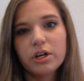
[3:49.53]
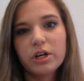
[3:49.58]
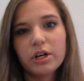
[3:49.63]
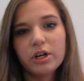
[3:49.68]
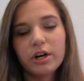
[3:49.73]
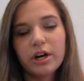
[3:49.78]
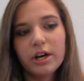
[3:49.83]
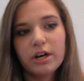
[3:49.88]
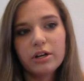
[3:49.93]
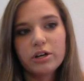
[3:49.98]

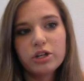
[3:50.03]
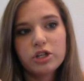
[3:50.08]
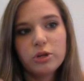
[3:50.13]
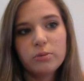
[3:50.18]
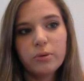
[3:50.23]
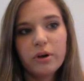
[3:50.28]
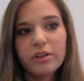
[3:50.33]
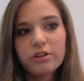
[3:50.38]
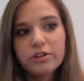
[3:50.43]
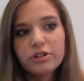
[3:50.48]
her and her 2
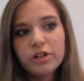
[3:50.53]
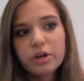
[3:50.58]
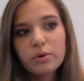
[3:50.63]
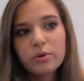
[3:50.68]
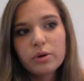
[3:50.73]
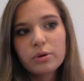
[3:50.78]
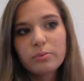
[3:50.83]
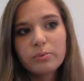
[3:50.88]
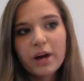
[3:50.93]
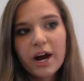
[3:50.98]
brothers go
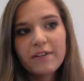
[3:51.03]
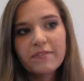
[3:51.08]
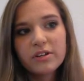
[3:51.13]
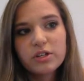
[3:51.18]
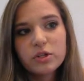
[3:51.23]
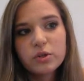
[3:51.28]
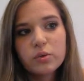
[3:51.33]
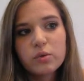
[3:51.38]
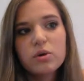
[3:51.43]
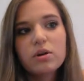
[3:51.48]
to a
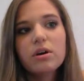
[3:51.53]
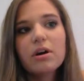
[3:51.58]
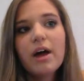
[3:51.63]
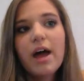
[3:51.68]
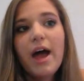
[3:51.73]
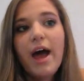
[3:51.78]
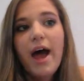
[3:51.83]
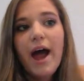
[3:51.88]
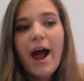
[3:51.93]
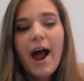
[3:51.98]
private school,
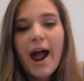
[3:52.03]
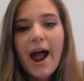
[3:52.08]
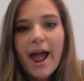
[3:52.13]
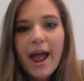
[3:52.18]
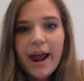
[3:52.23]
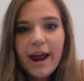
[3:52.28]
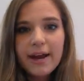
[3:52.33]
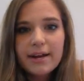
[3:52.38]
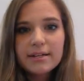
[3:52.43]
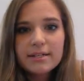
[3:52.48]

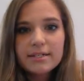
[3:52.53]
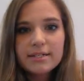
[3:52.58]
and